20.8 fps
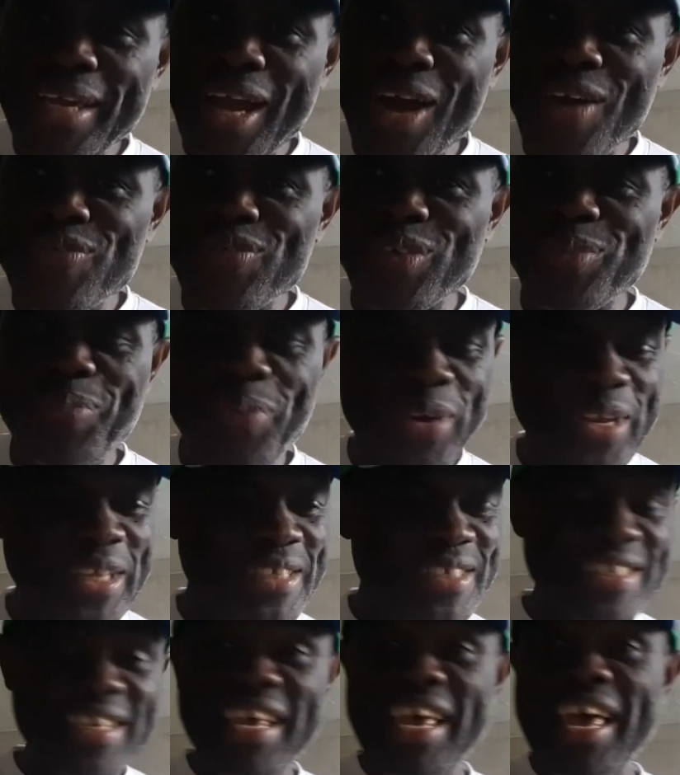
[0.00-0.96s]
Cow Food
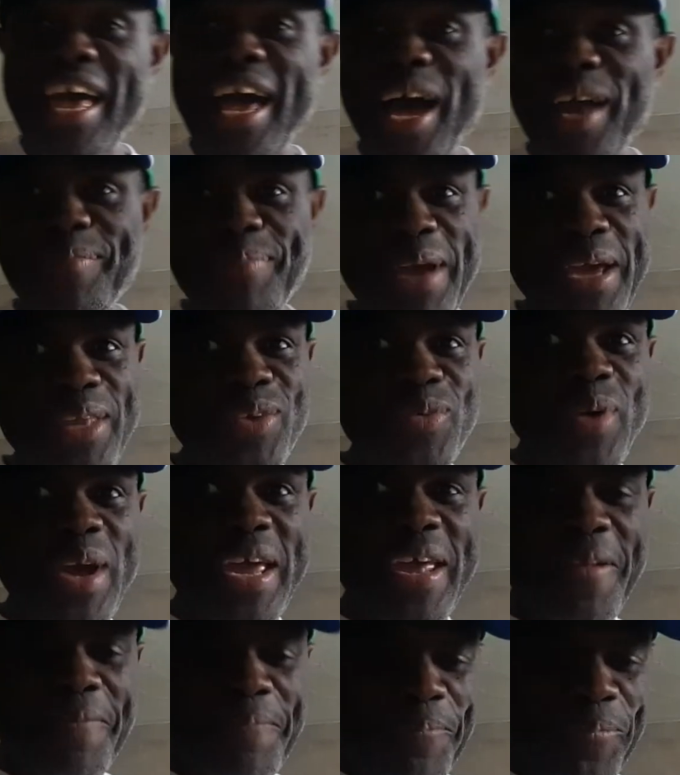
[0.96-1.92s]
Prince. And by the
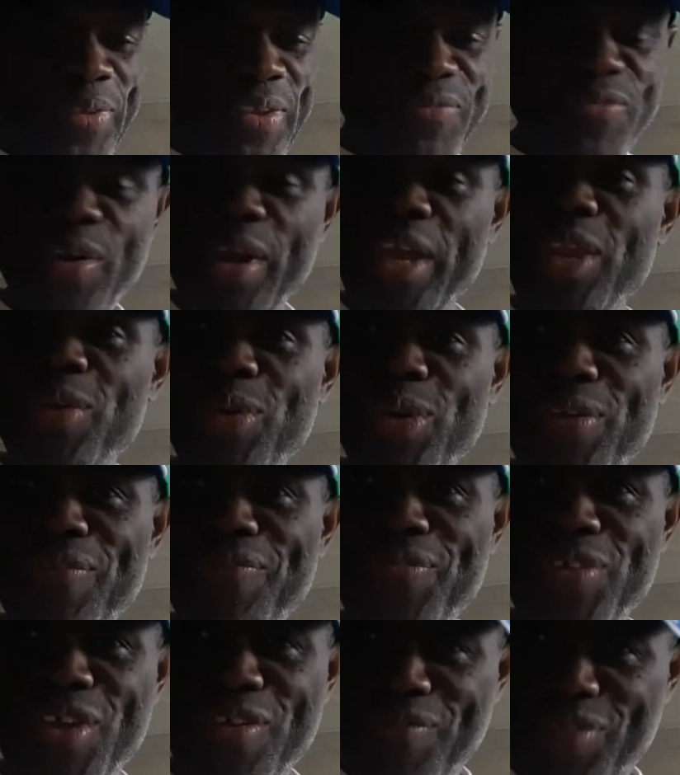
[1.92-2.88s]
way, for anyone
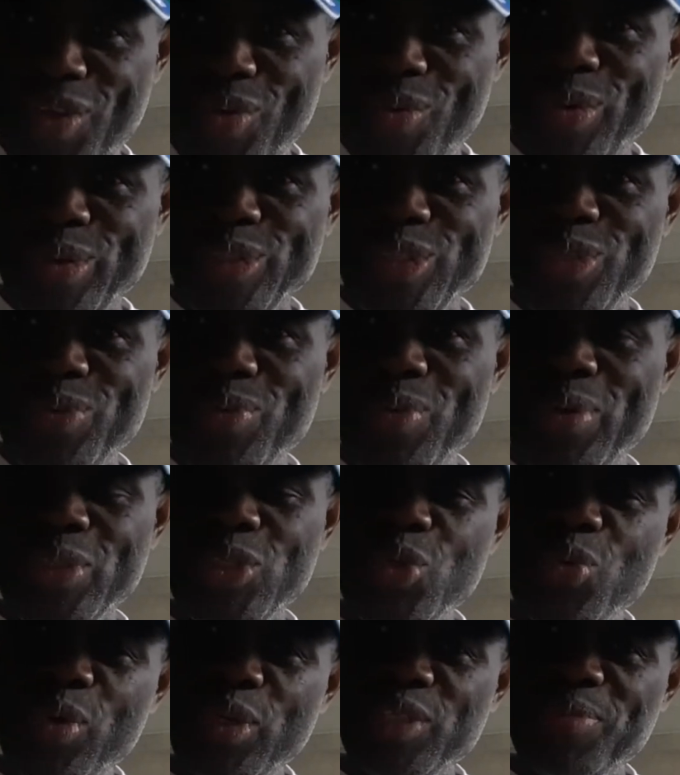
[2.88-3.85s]
of you, if you want
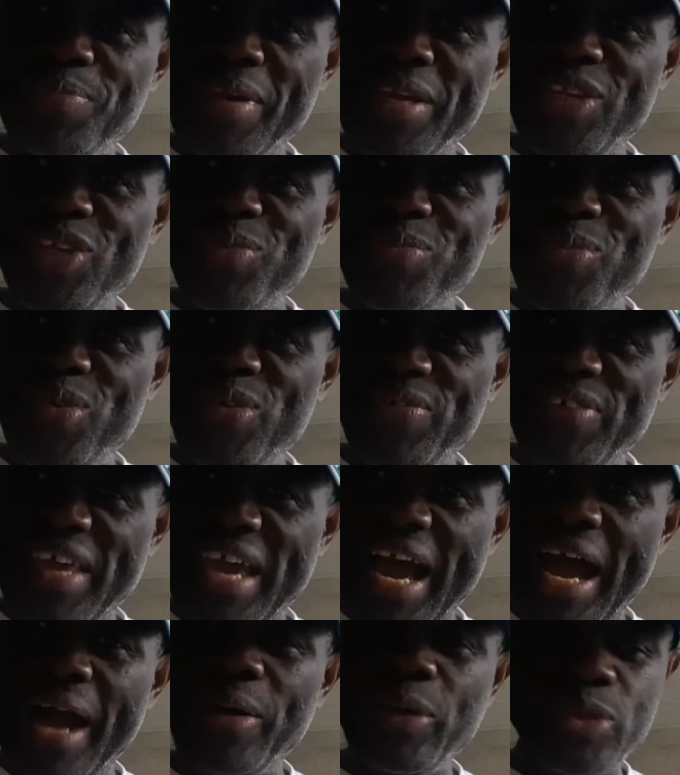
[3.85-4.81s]
to watch my new
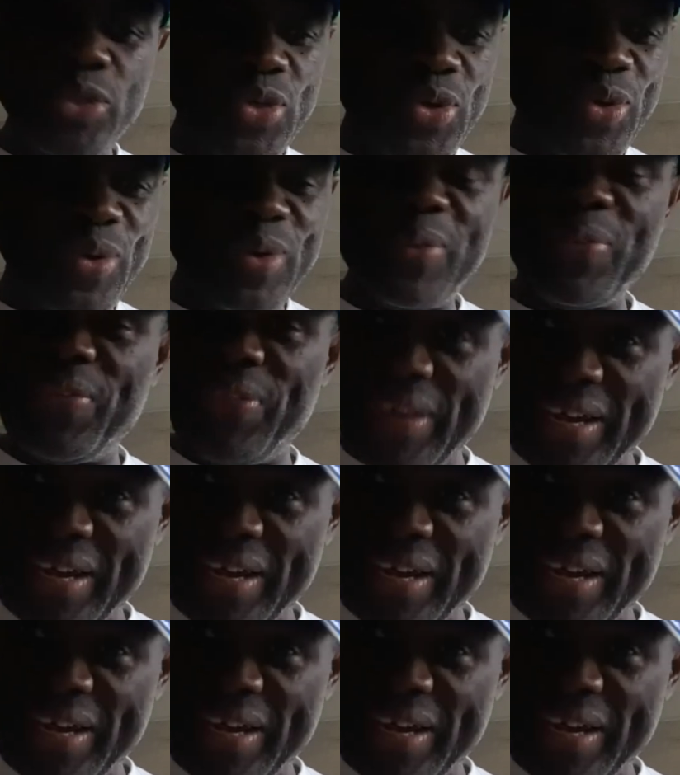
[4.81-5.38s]
movie out called